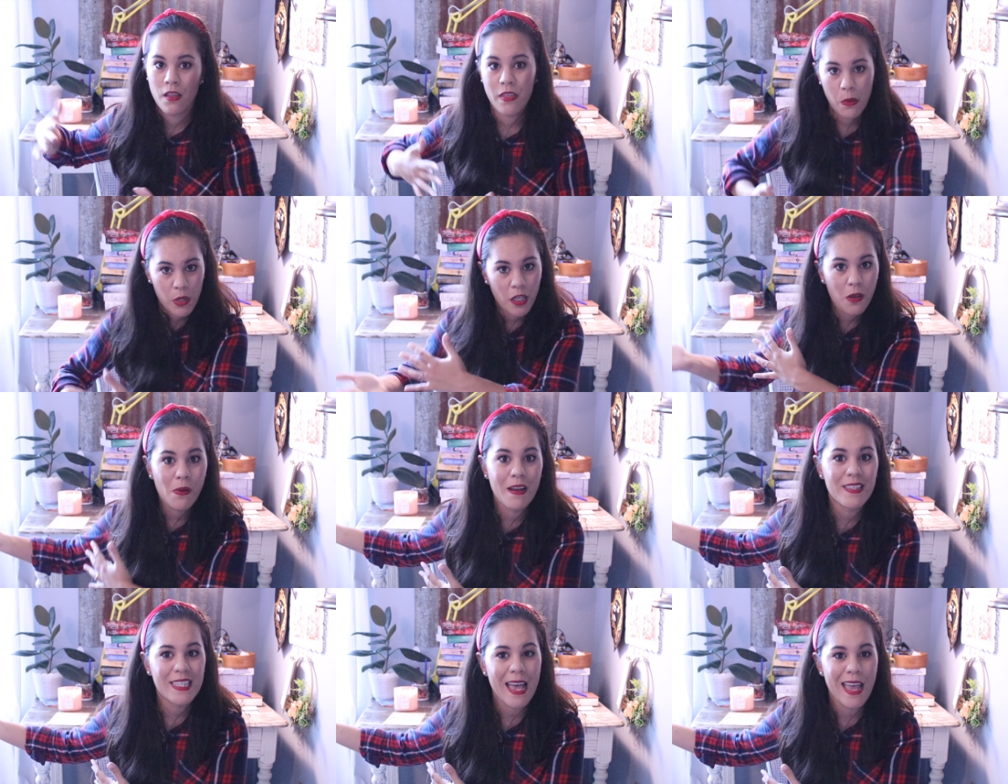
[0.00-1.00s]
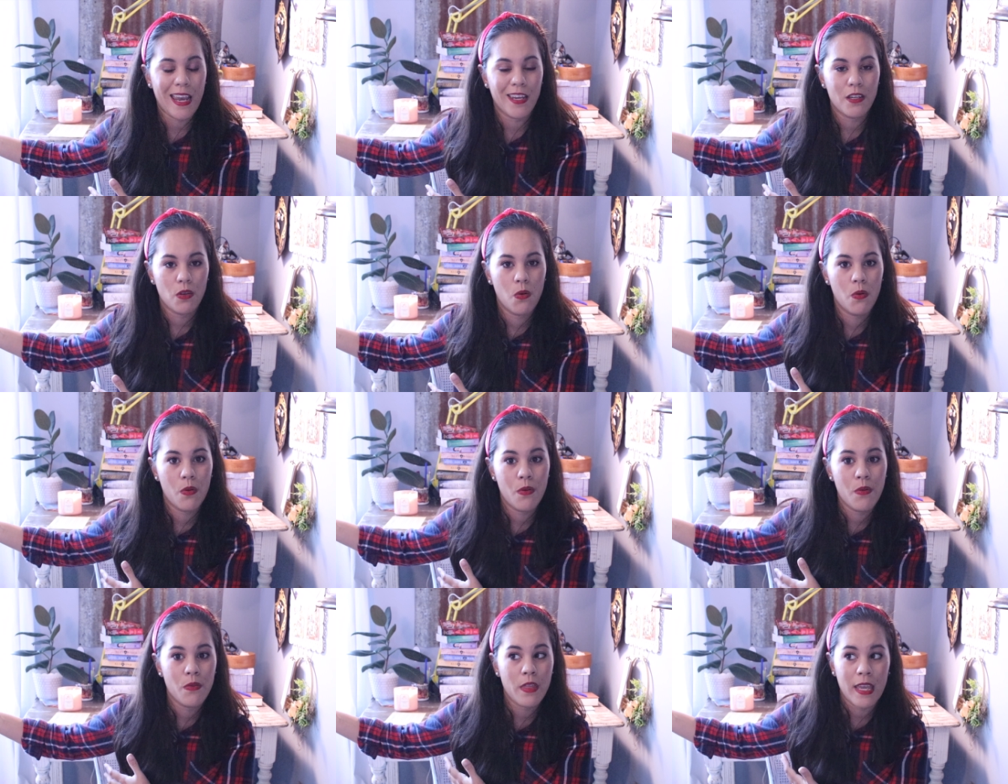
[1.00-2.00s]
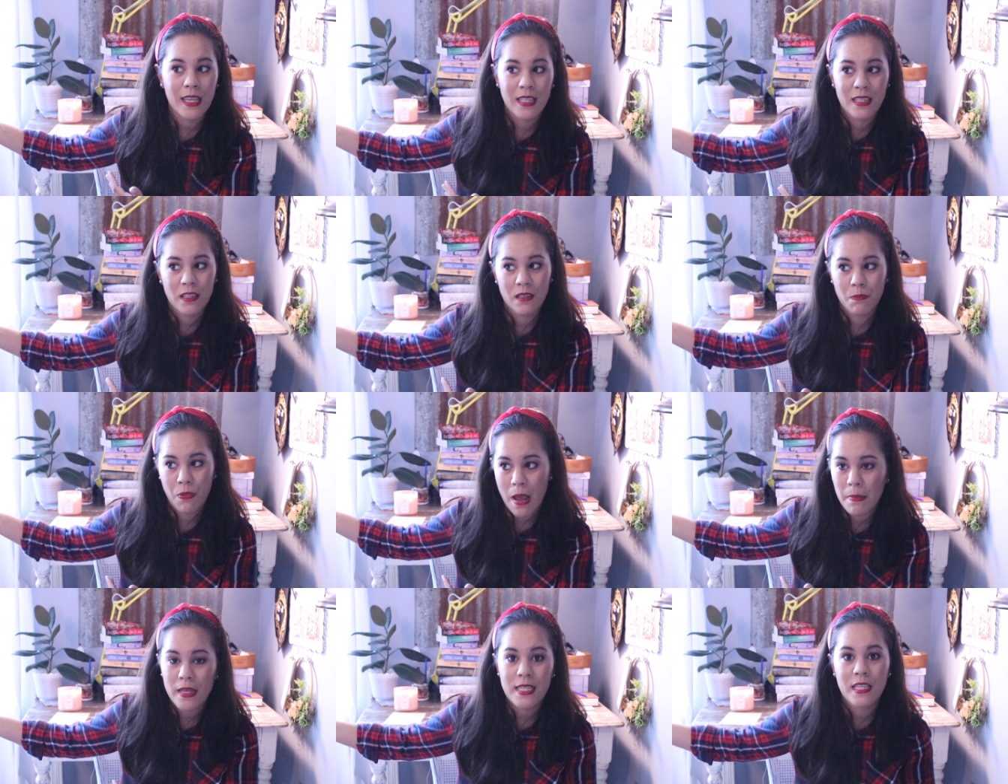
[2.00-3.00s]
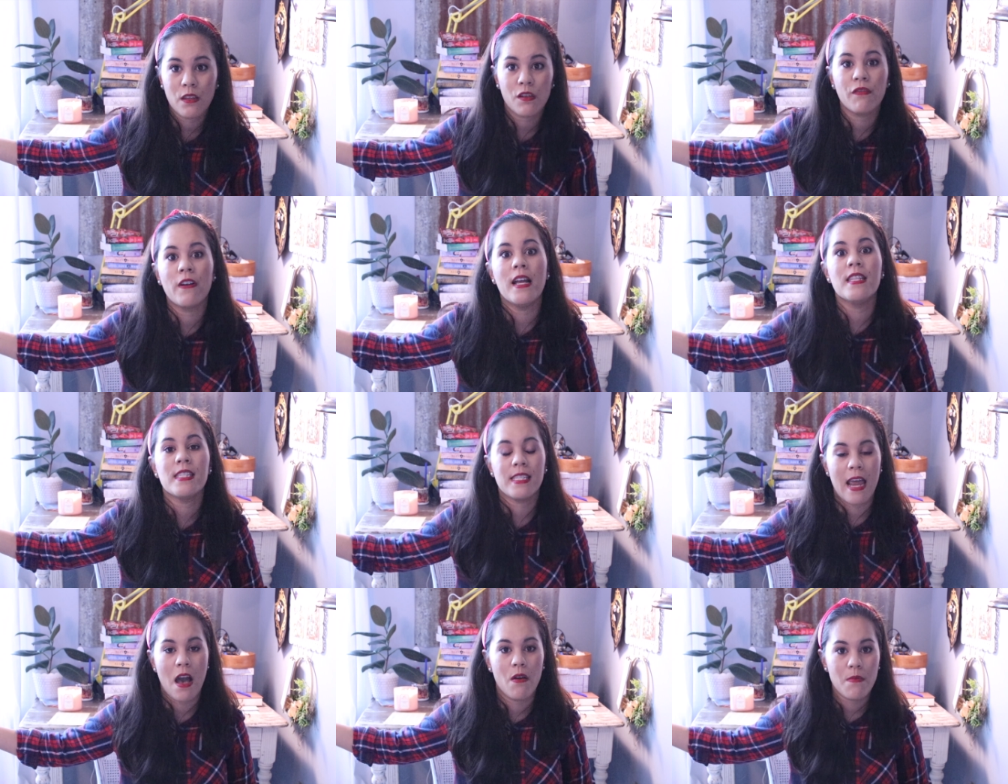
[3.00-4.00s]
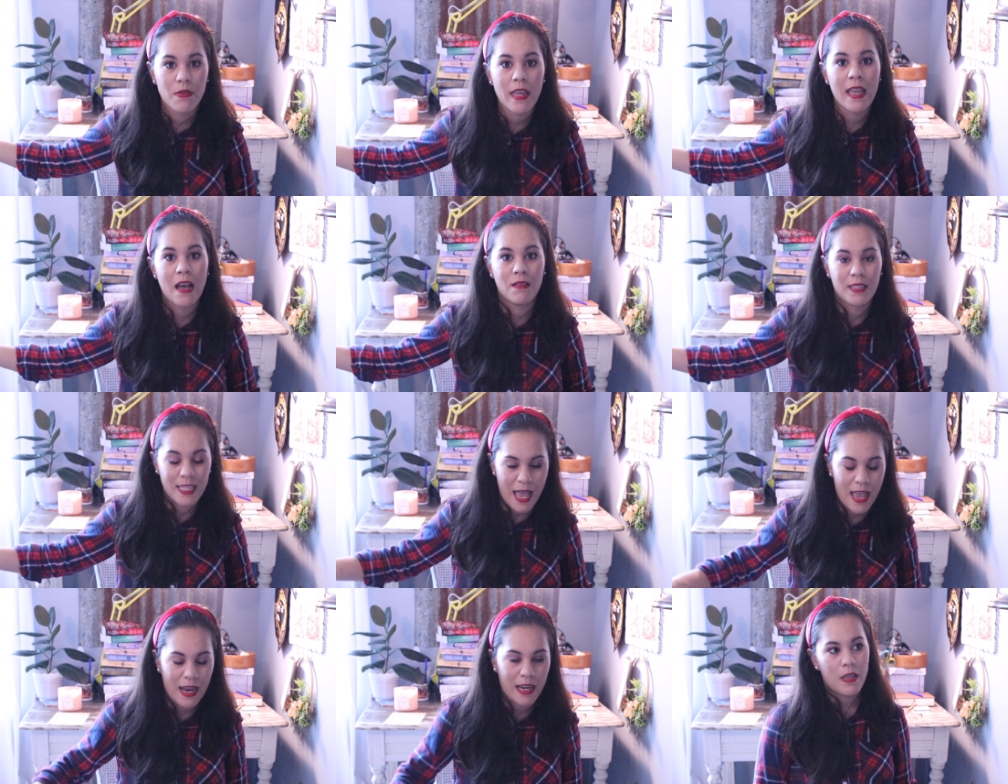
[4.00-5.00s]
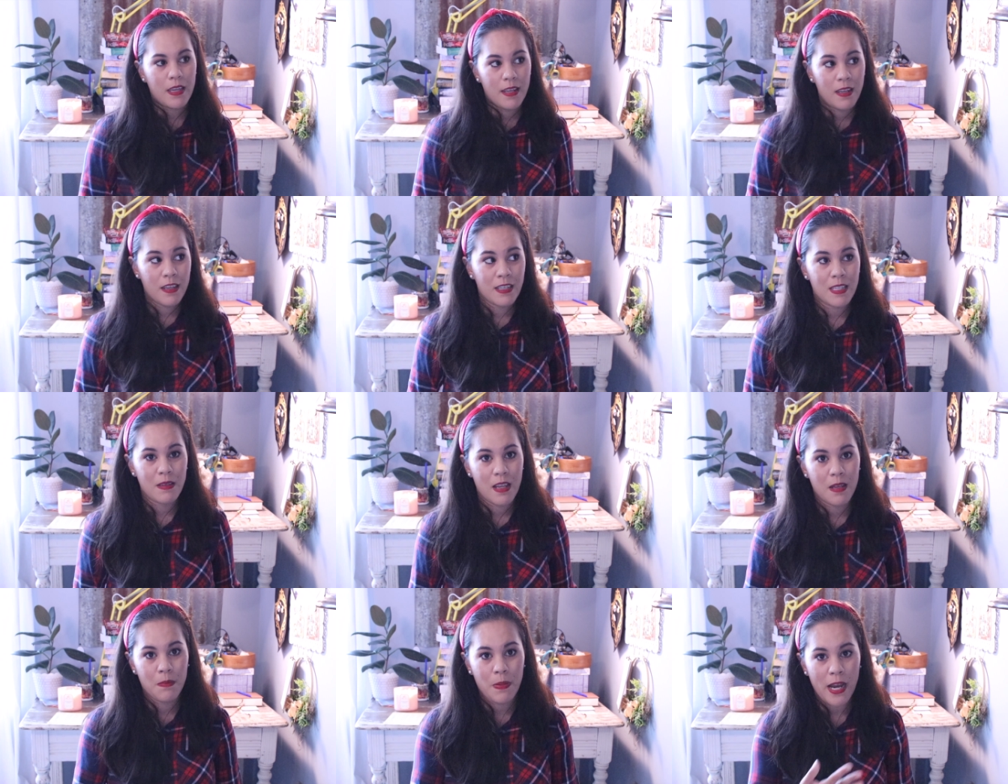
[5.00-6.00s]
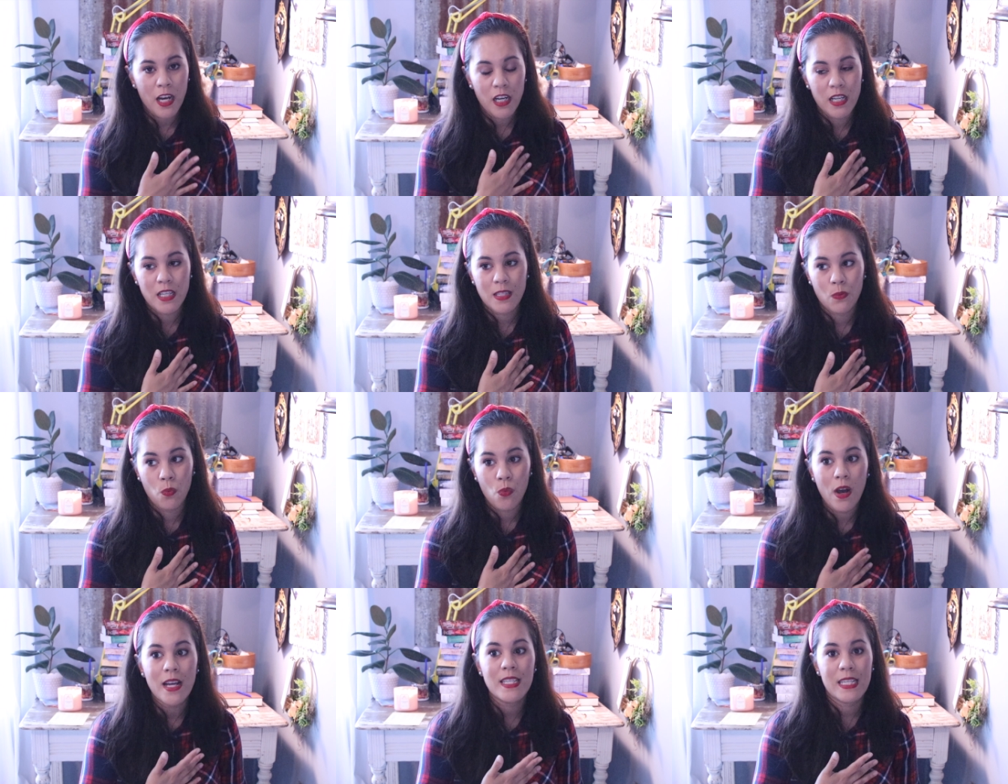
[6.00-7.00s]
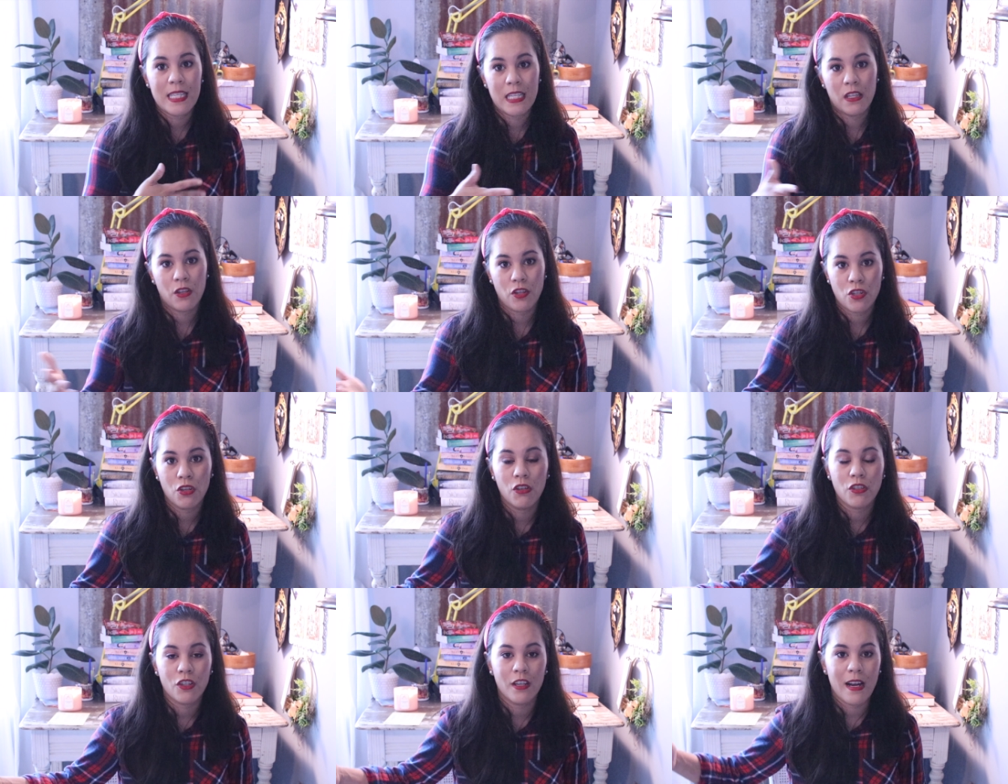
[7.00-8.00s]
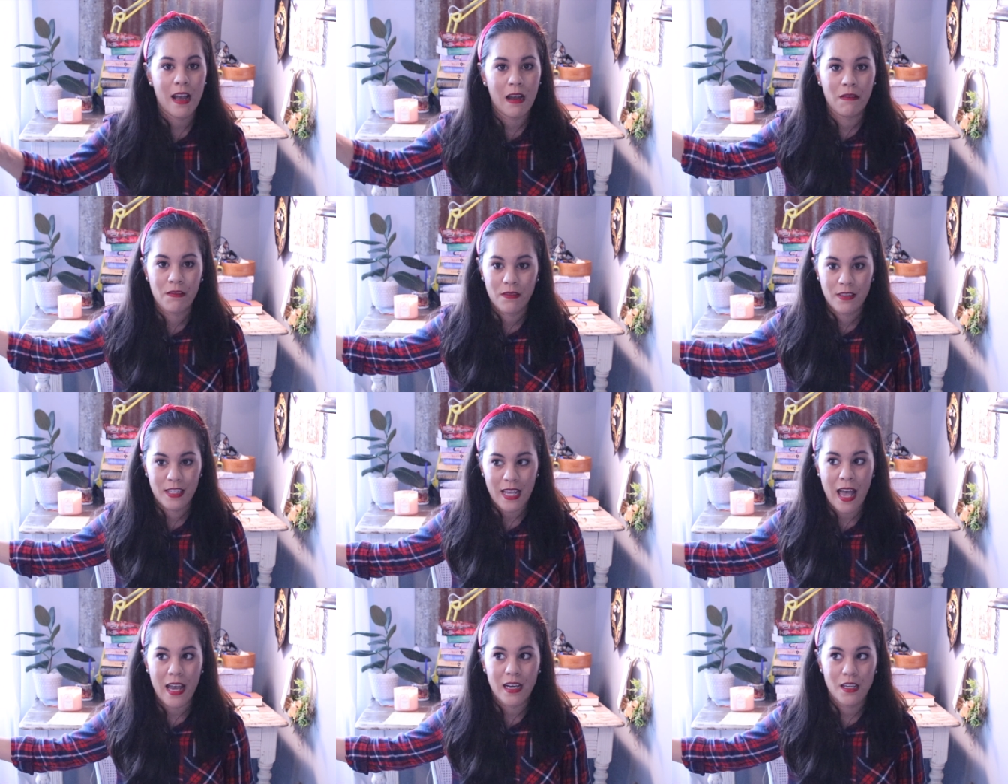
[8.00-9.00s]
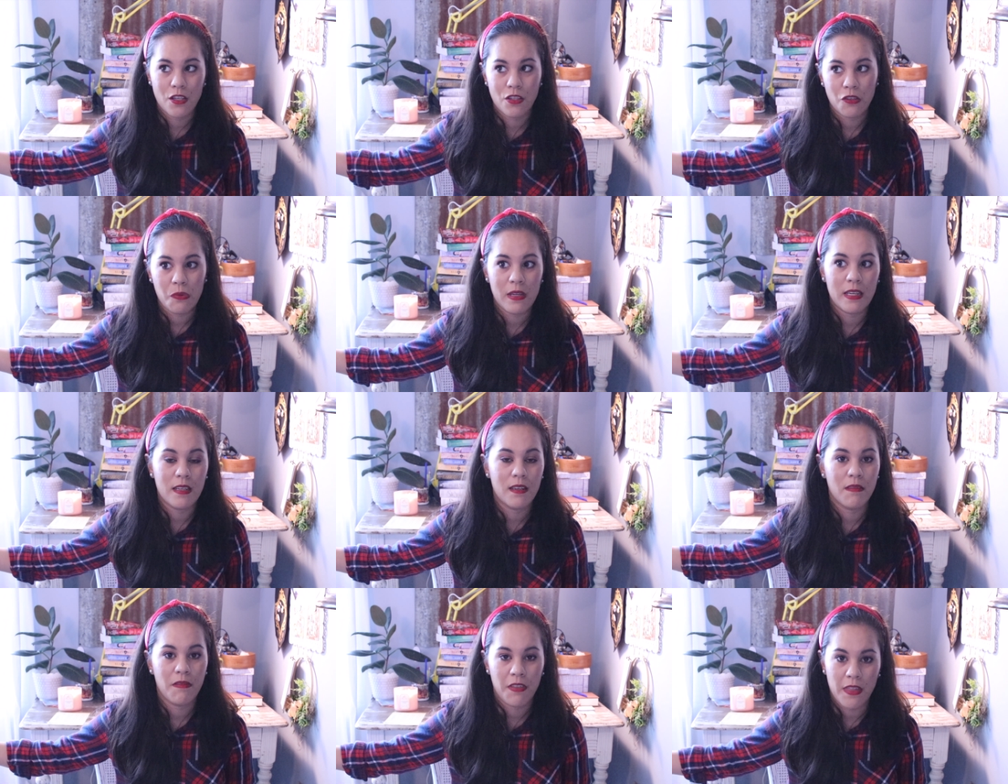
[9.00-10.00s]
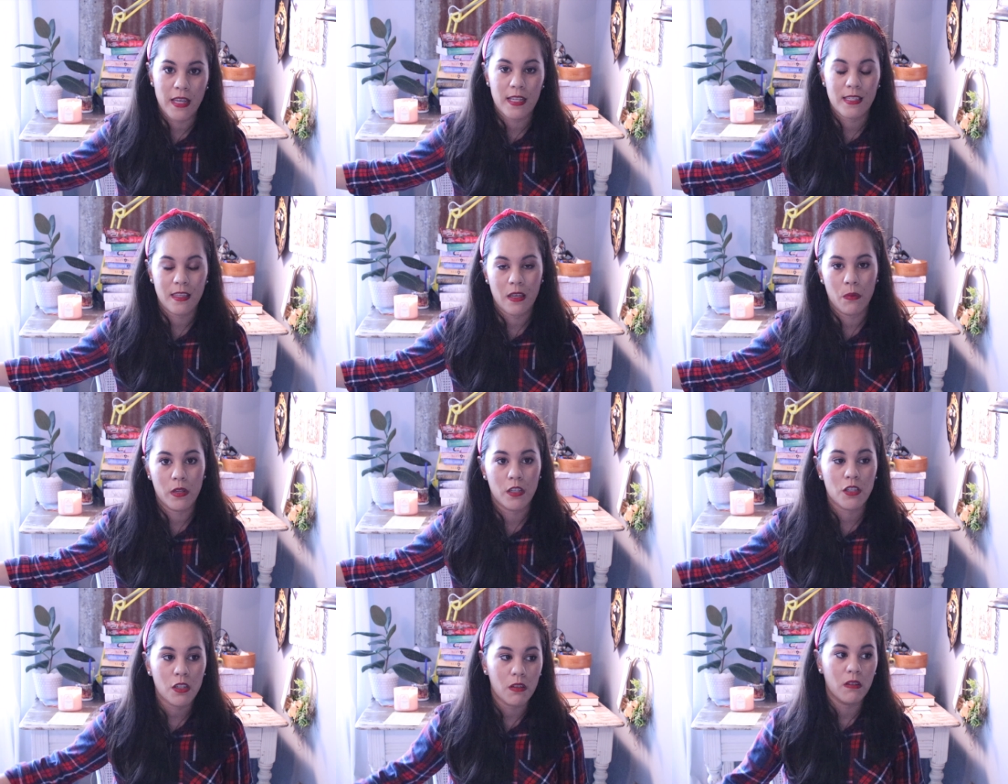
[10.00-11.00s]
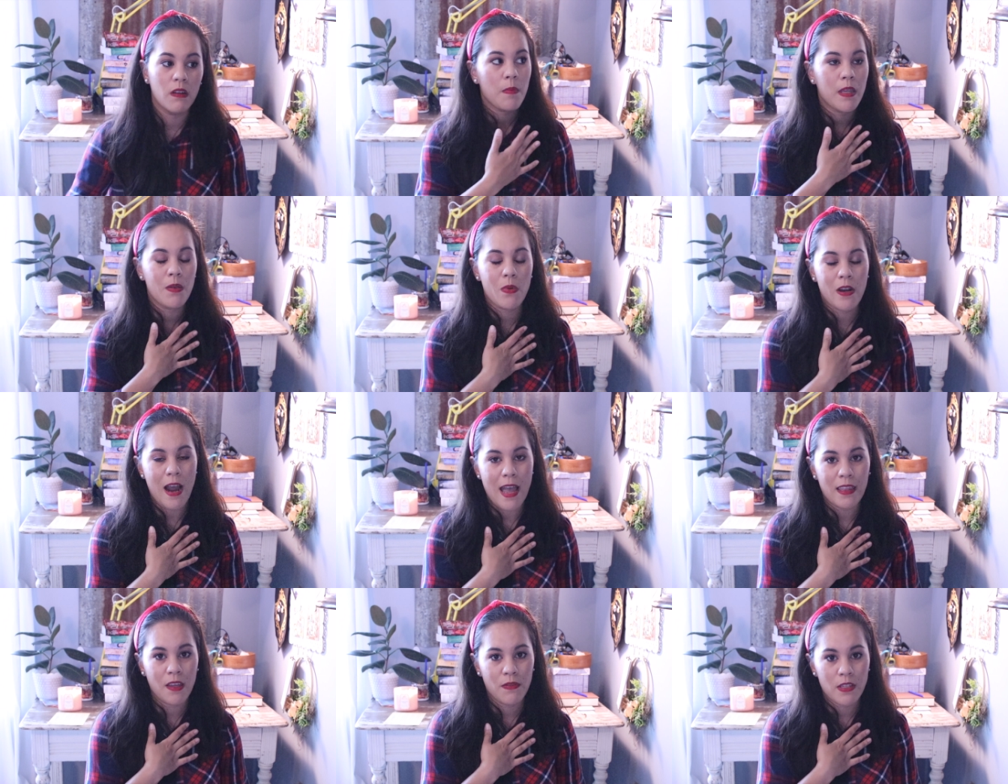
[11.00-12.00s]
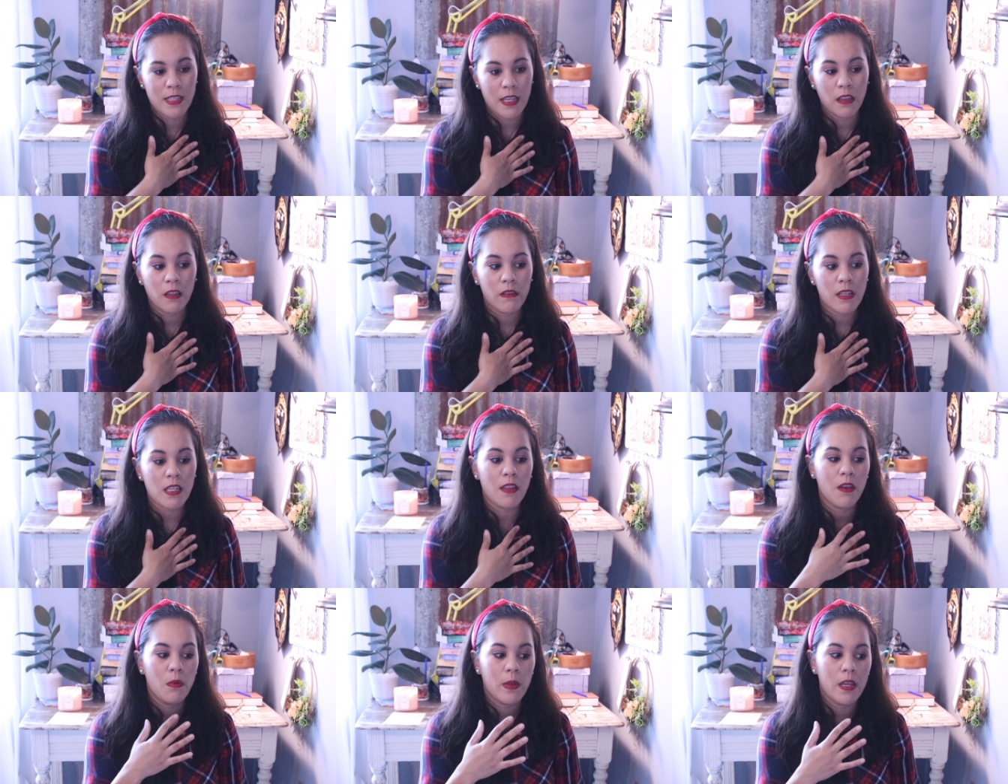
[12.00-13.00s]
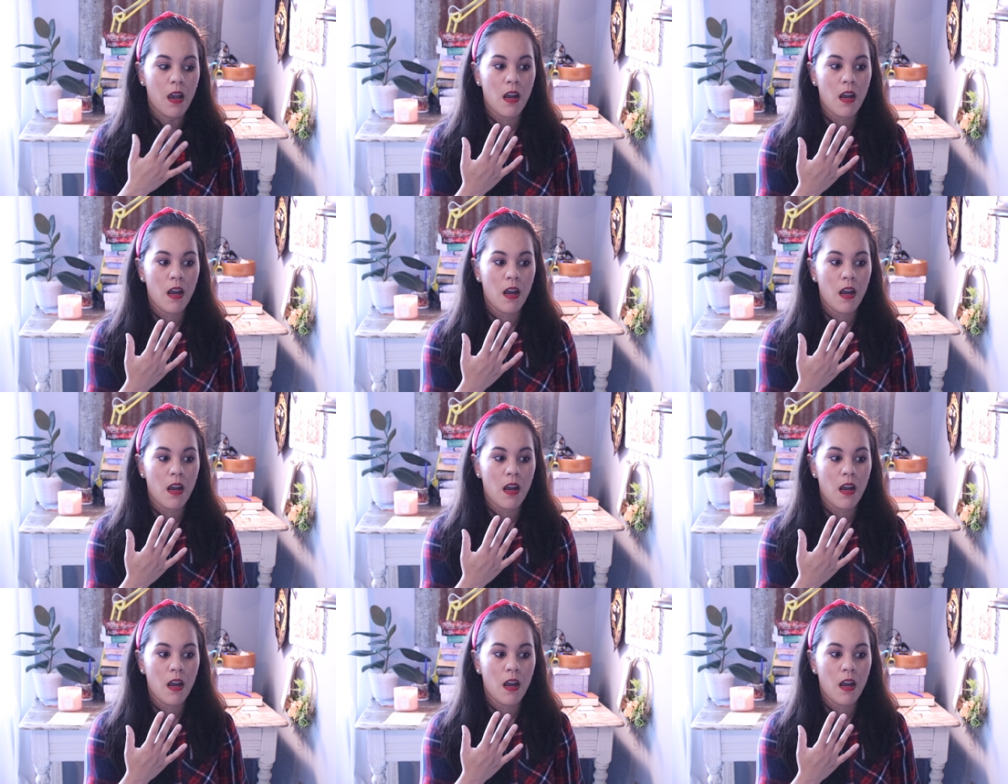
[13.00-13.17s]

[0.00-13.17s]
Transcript: they want to go outside and they can probably see their friends now and play outside and, and, and parents want to see their children out outside and doing the things that they want to do. Me, where I live in St. Louis, although we